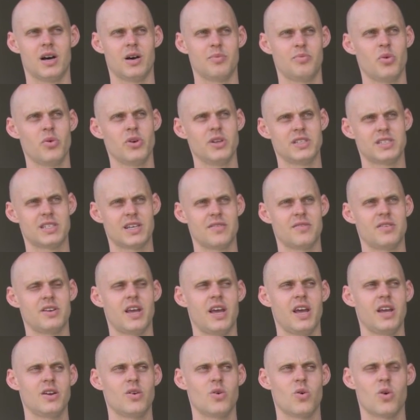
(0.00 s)

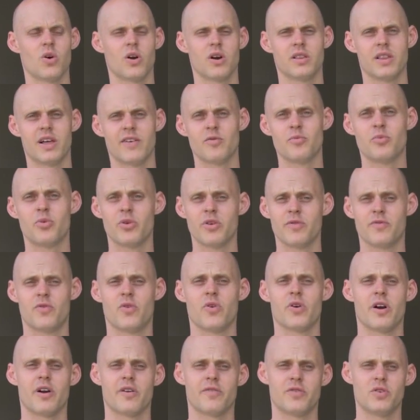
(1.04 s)
0.78 or
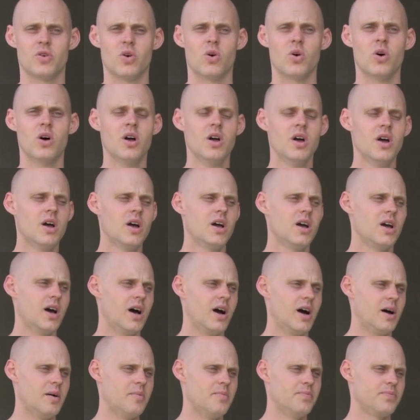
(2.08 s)
11.4 air fuel,
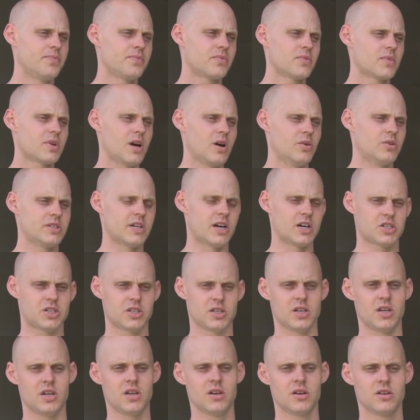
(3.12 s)
I was
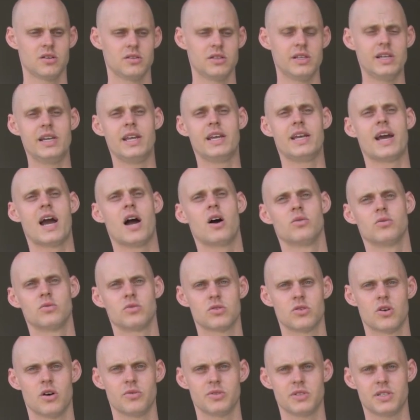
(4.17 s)
actually leaning out.
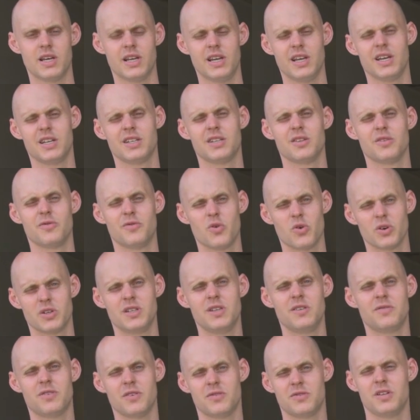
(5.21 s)
So I was getting into the
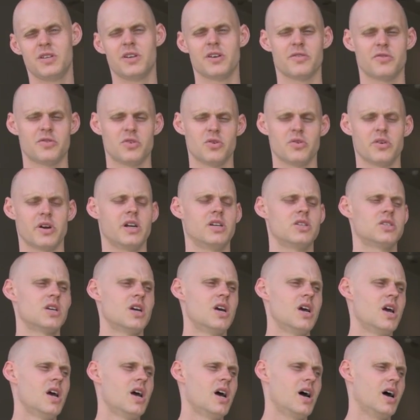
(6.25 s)
14-15 air fuel range.
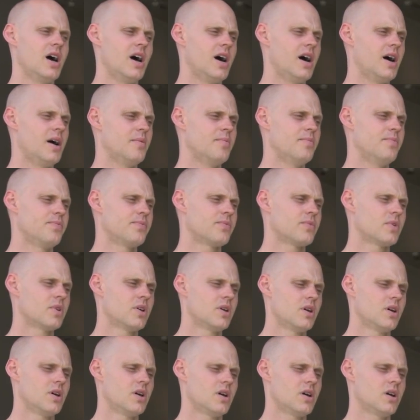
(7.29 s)

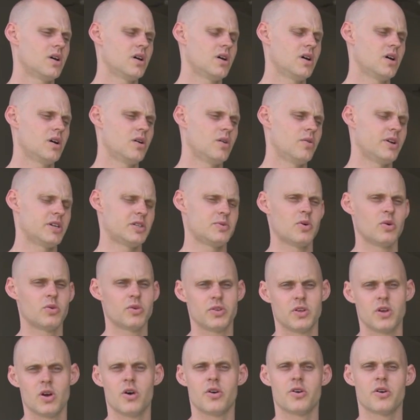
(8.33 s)
When I spoke
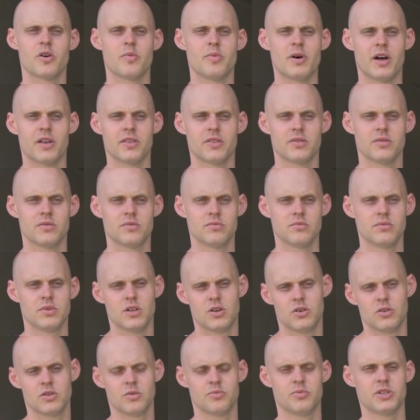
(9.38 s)
with the owner about, you
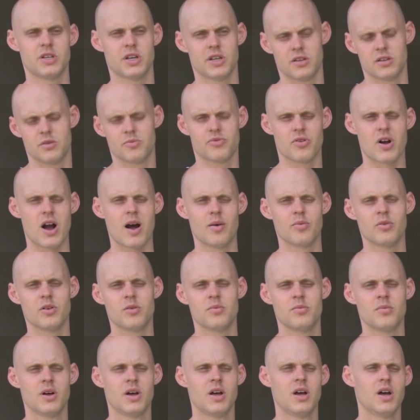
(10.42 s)
know, the
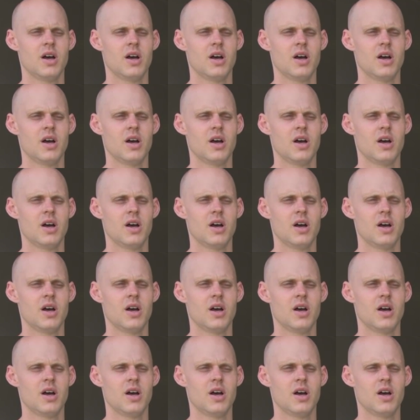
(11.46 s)
problem,